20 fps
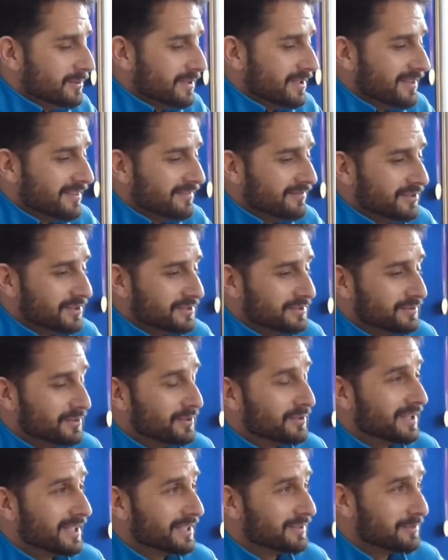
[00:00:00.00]
Well, first of
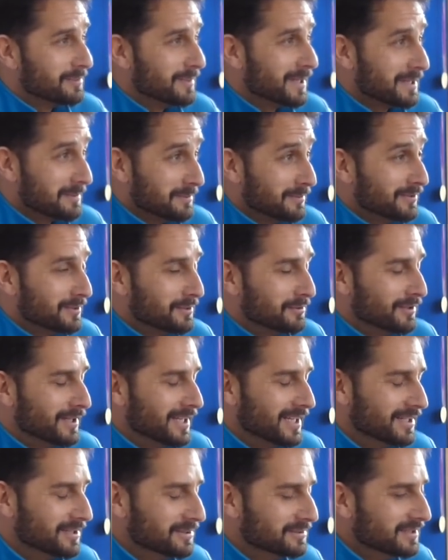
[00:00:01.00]
all, thanks for making me feel
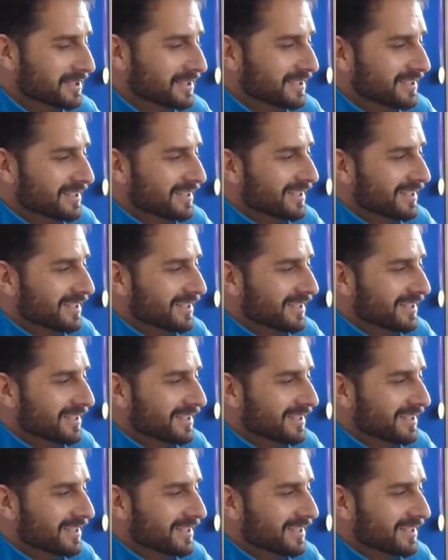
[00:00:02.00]
really old.